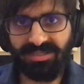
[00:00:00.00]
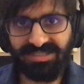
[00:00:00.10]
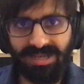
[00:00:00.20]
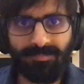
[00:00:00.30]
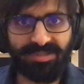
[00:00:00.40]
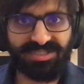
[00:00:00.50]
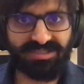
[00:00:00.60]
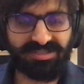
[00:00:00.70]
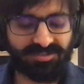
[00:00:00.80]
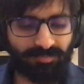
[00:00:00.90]

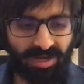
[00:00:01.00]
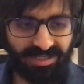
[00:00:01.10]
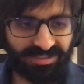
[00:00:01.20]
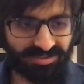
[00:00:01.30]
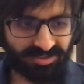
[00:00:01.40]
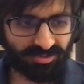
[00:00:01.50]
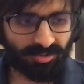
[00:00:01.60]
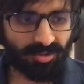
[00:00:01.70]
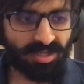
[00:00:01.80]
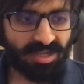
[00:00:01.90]
establish this practice.
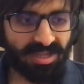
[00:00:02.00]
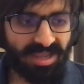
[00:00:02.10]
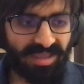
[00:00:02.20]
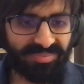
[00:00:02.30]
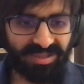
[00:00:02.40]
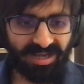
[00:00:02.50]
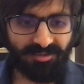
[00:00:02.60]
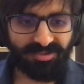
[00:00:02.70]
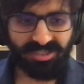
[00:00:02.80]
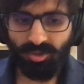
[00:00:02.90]
So, and then
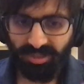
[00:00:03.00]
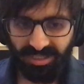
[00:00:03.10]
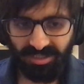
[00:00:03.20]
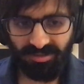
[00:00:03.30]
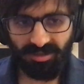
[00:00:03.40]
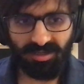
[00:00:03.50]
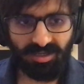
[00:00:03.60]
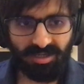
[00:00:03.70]
I would say, okay,